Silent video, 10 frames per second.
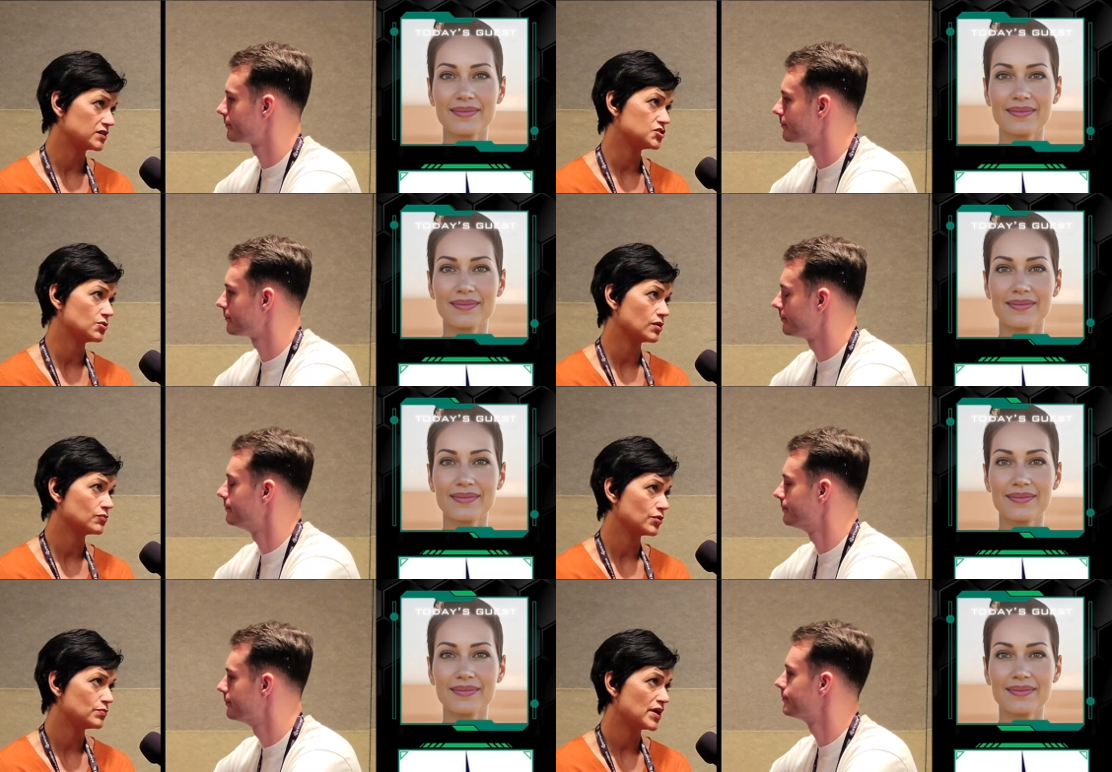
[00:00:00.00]
Speaker 1: So, our
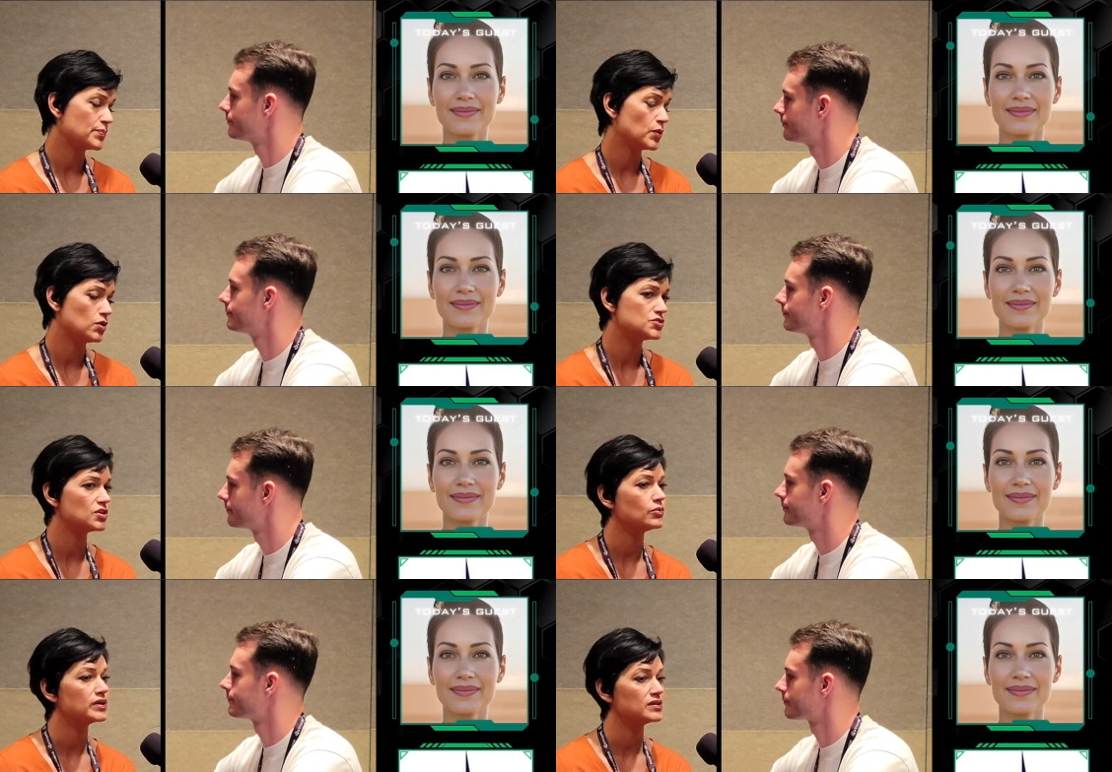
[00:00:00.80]
roadmap
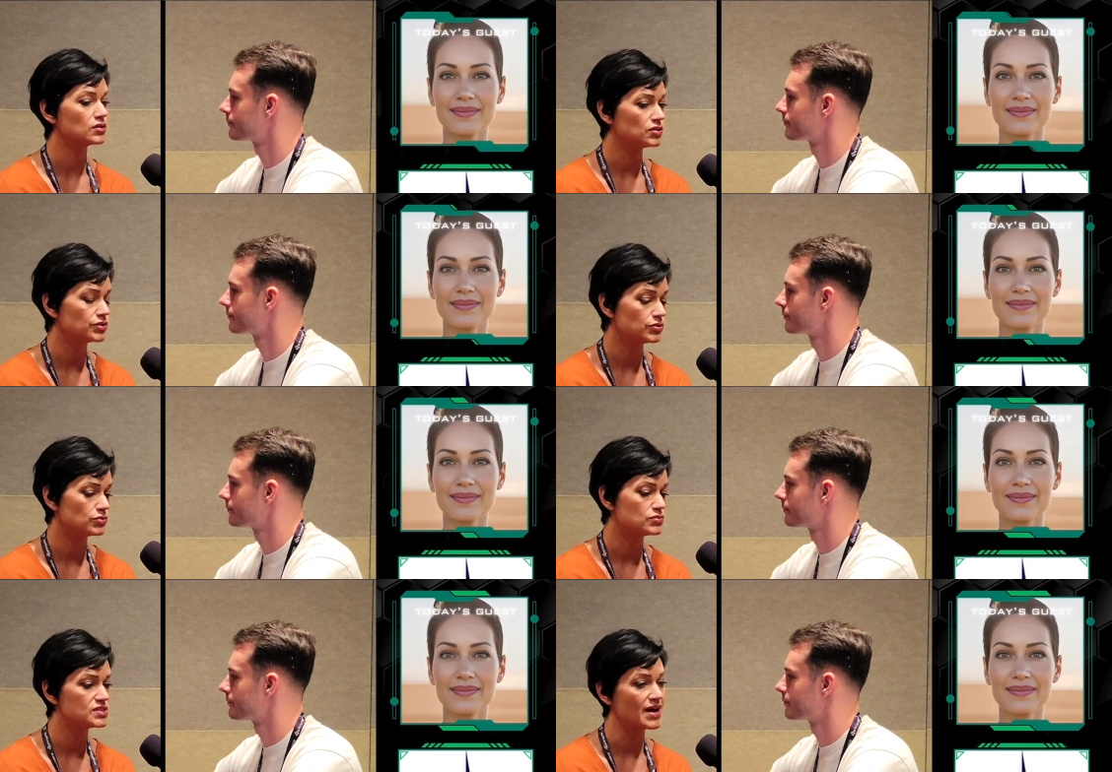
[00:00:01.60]
also
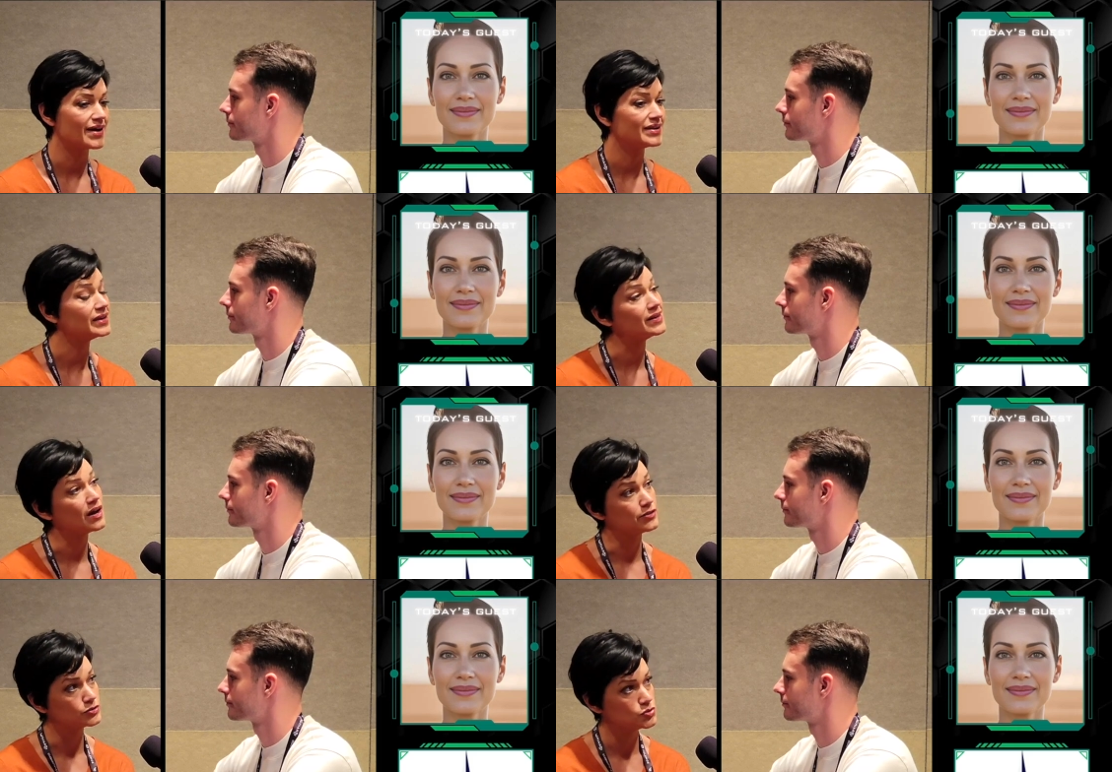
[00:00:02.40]
includes adding in
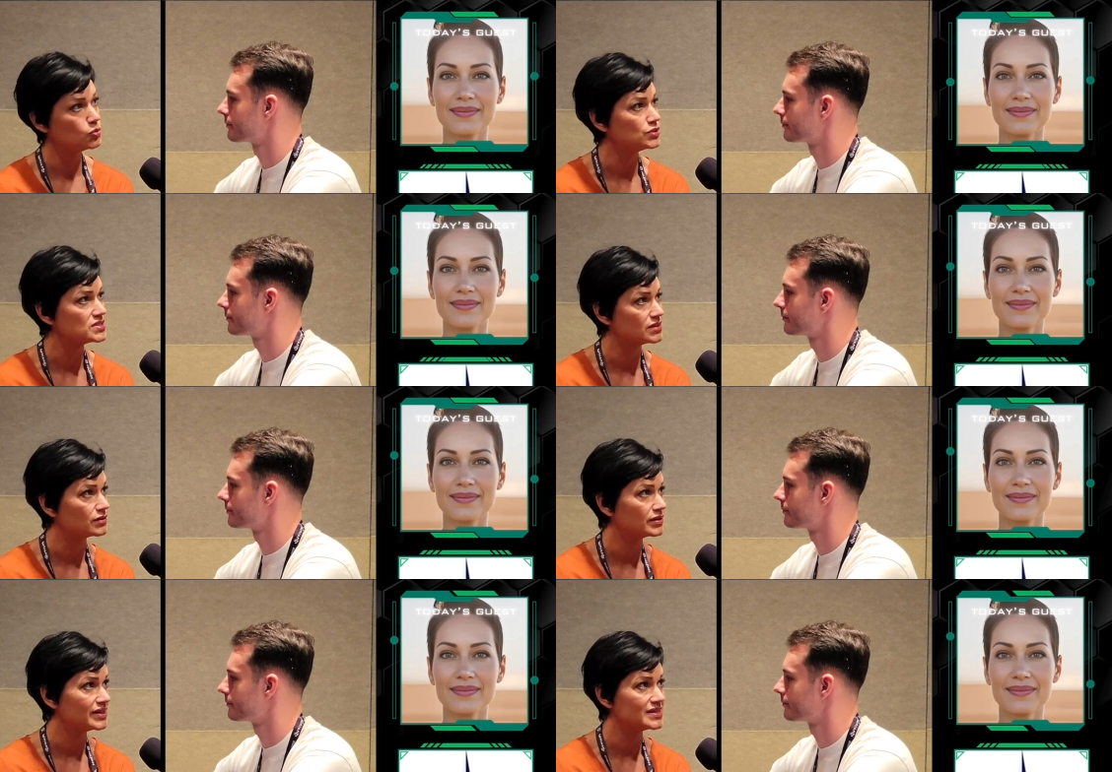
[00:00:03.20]
other tools that are
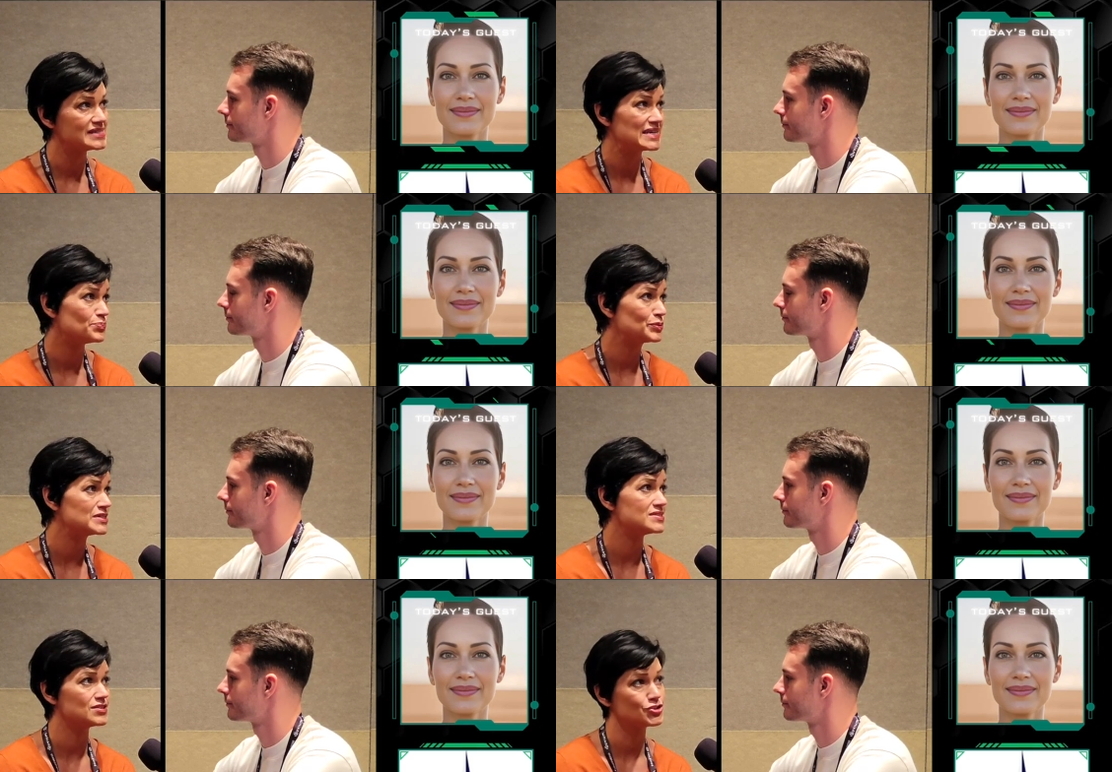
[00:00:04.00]
needed
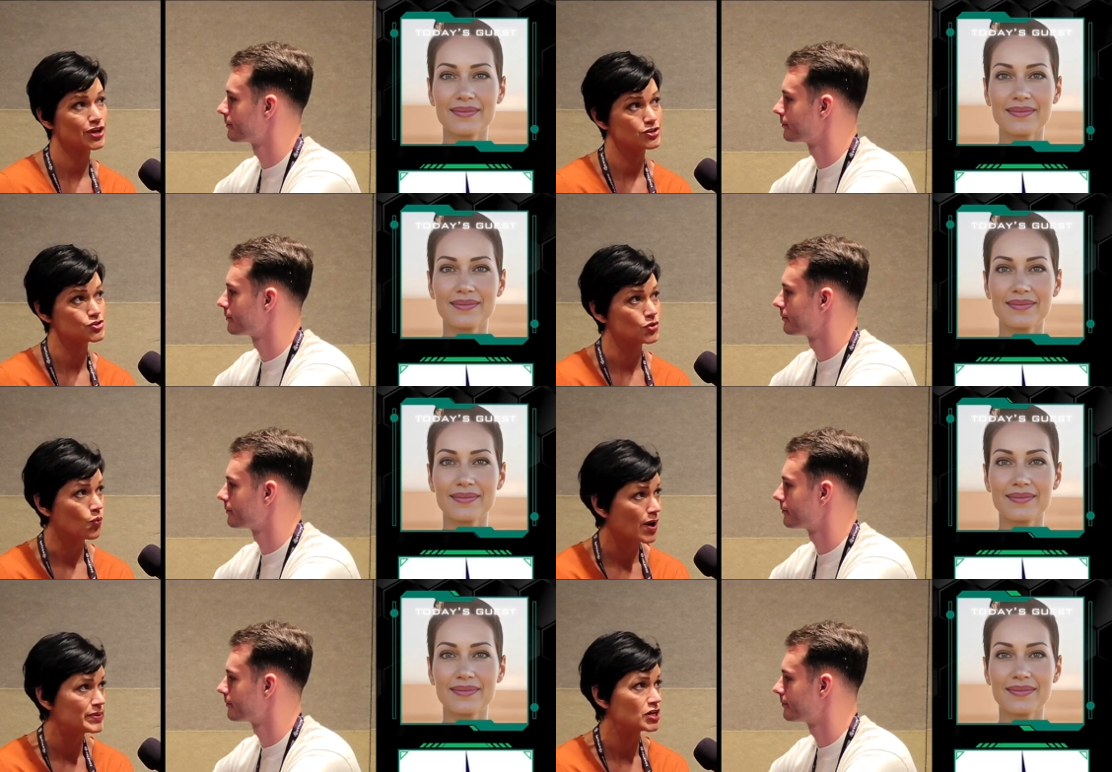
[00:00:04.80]
templates, educational
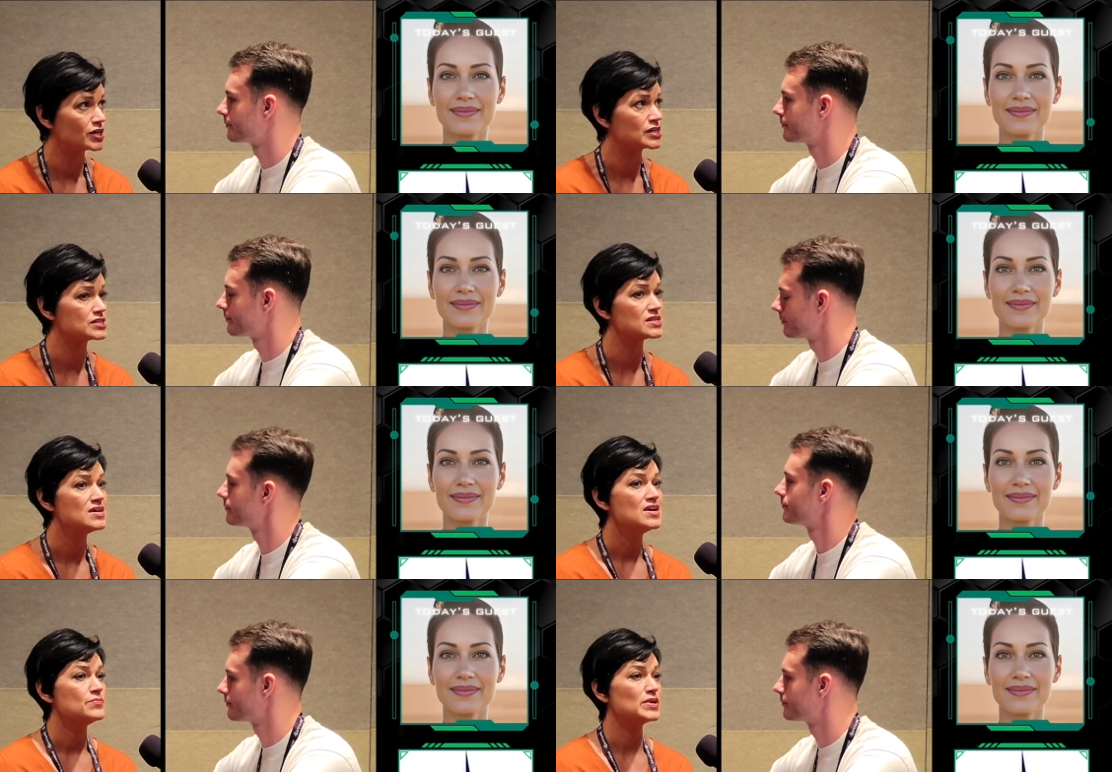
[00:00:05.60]
webinars,
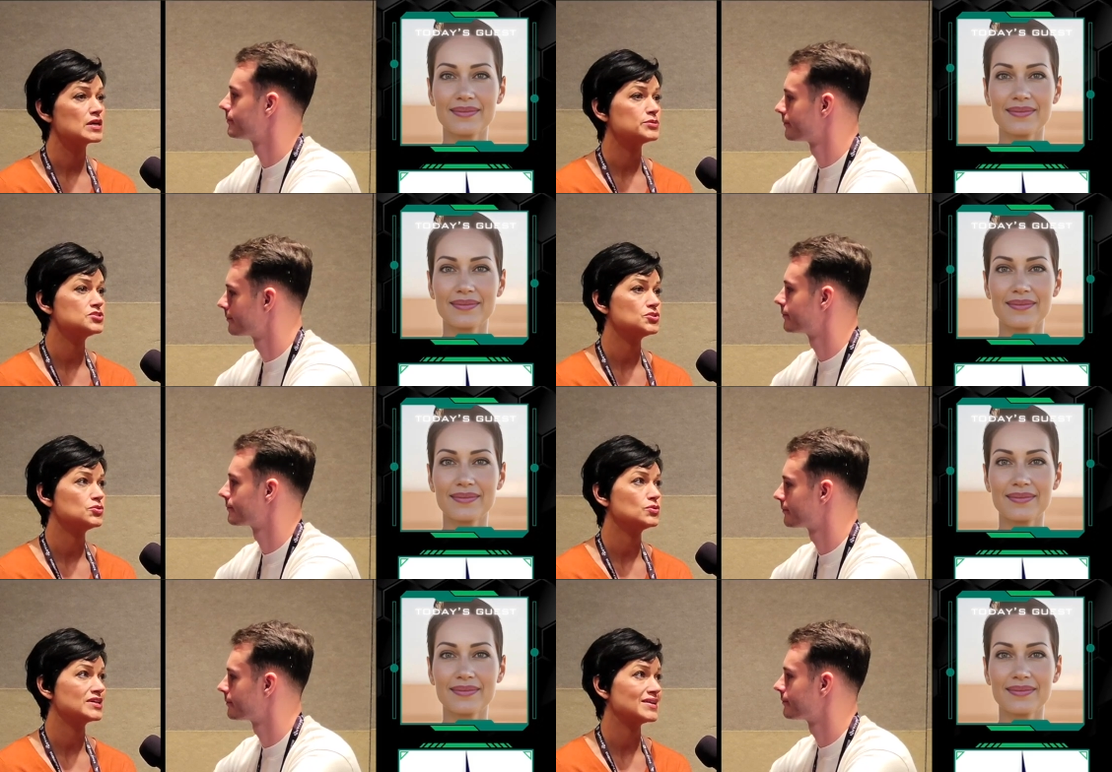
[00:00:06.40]
being able to
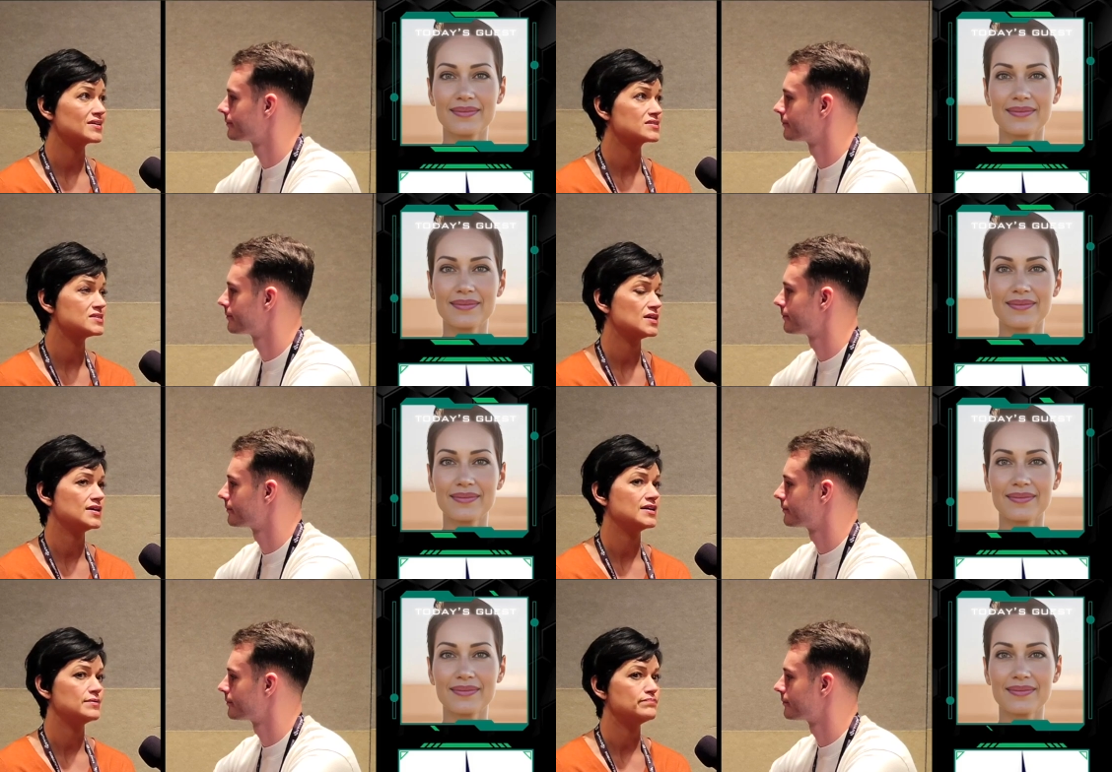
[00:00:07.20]
connect
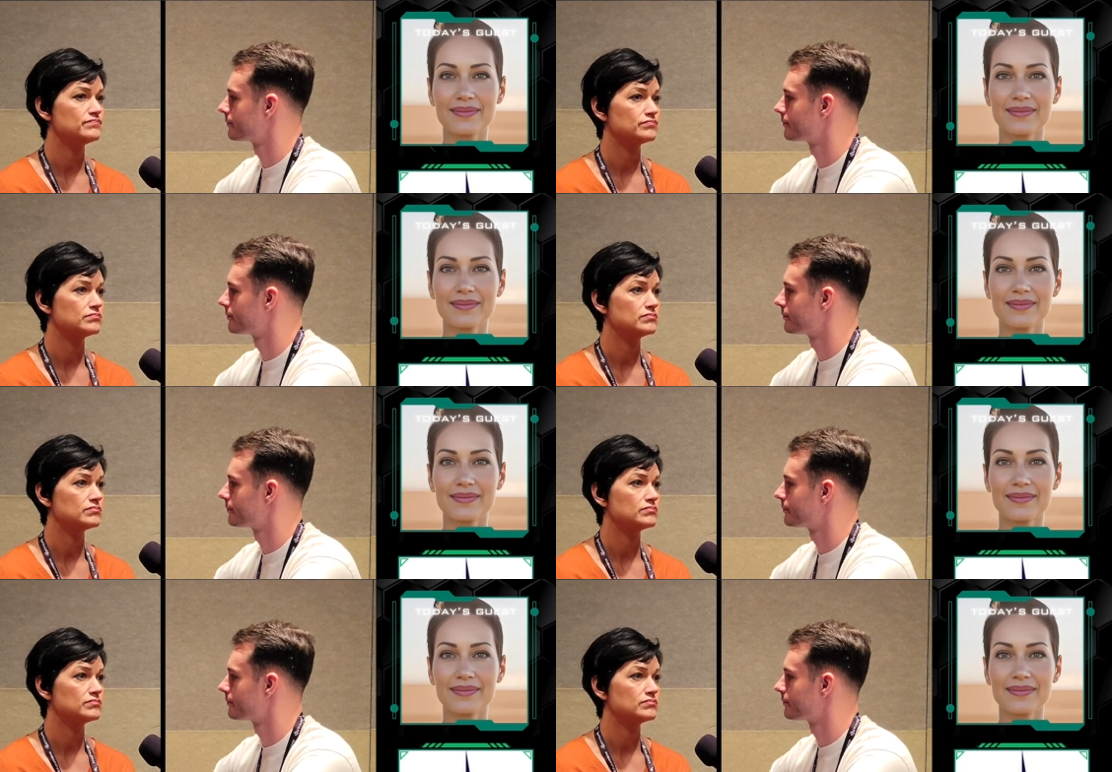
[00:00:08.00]
um,